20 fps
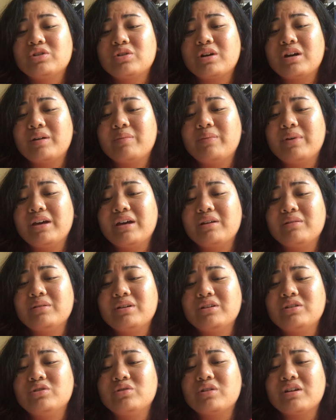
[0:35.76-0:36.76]

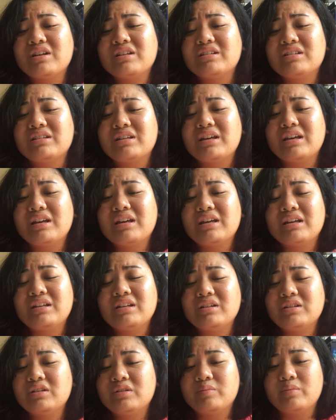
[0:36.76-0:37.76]
Strawberry dress
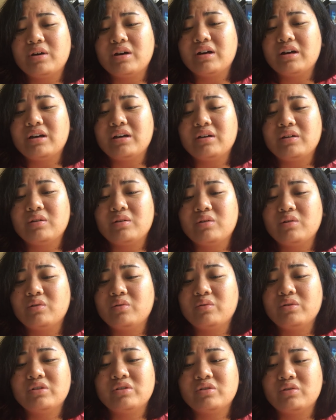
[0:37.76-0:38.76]
and a
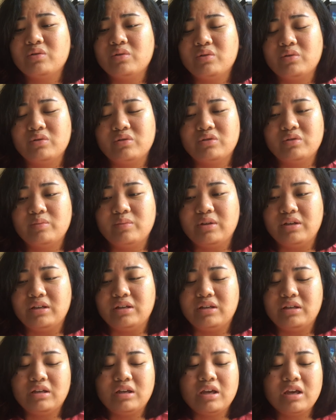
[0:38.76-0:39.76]
smile restores me.
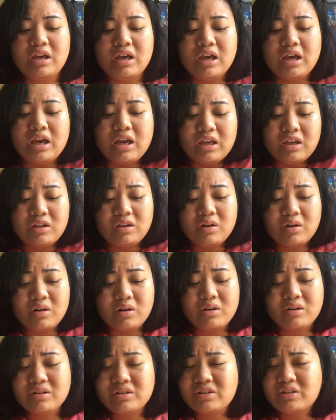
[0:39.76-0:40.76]

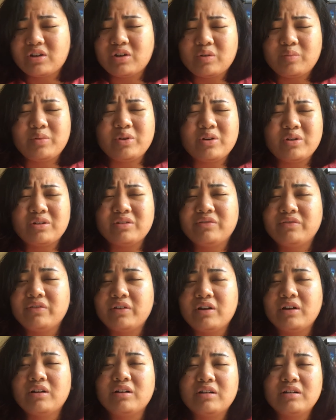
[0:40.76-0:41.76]
You're so
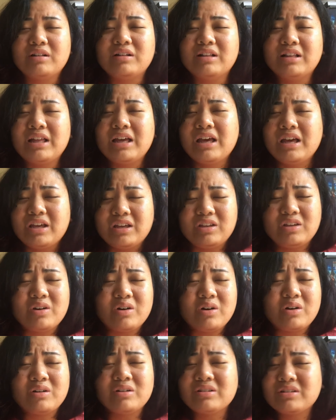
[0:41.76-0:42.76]
beautiful,
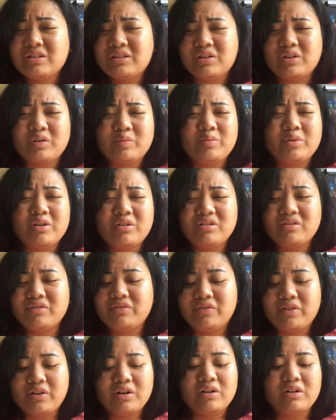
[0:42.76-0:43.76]
you're so
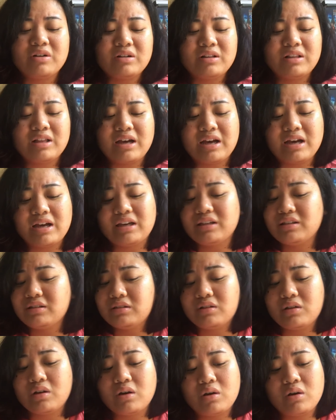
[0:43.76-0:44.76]
beautiful, I
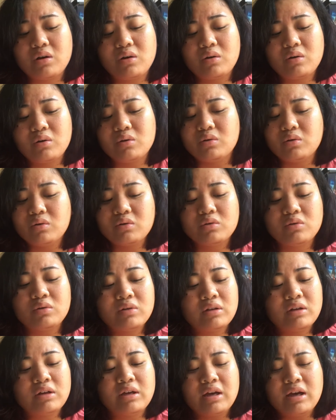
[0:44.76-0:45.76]
know,
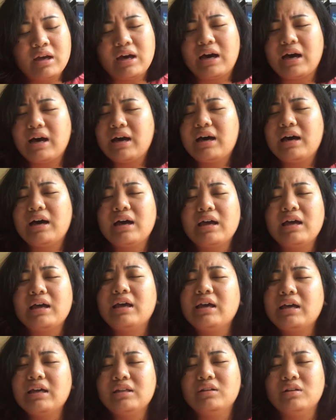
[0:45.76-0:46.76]

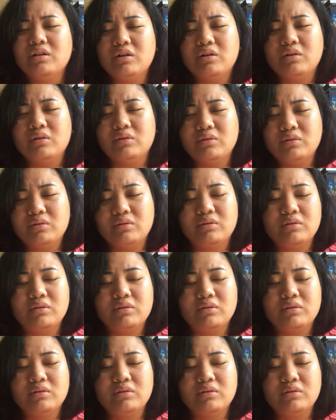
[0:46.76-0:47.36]
I know.